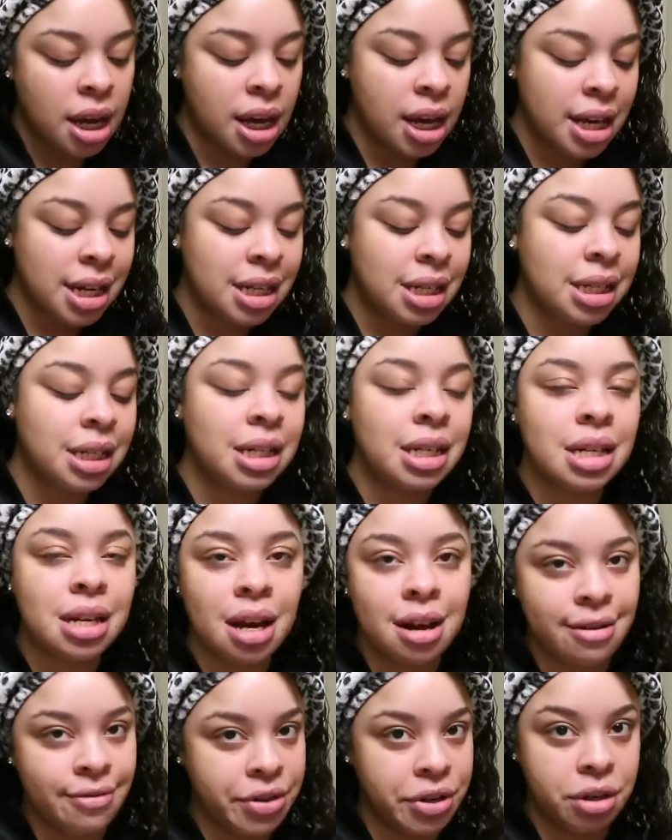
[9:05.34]
It's
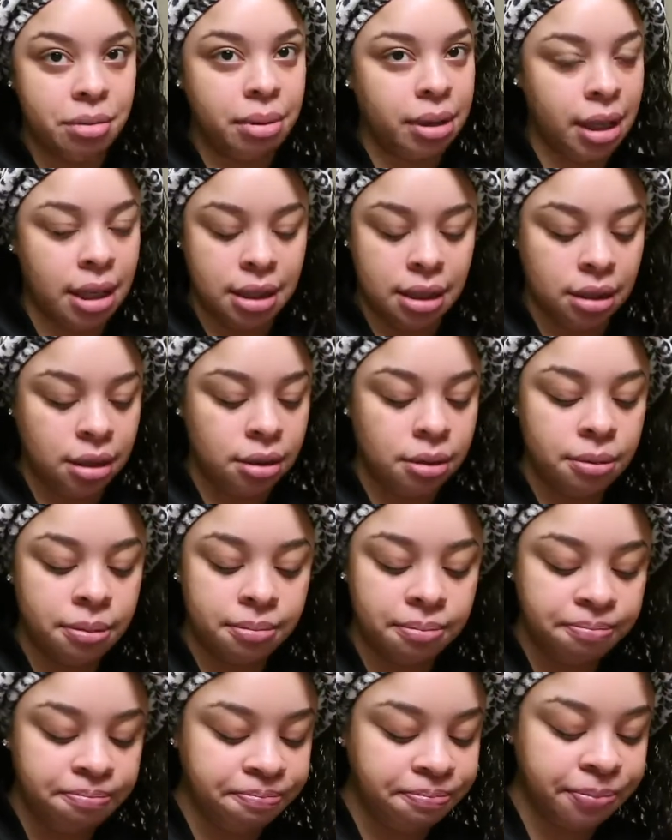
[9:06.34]
not very pleasant.
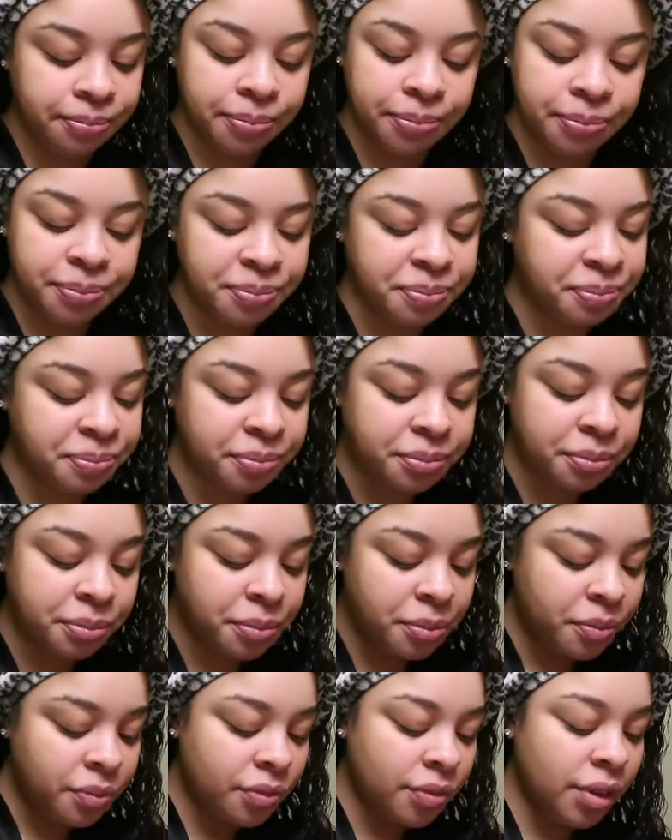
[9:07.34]
It
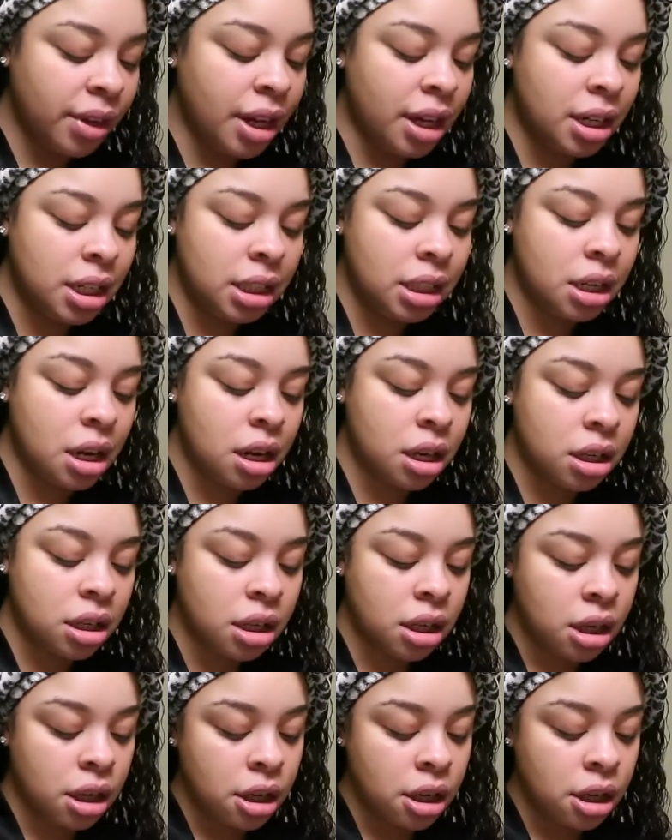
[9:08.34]
is not.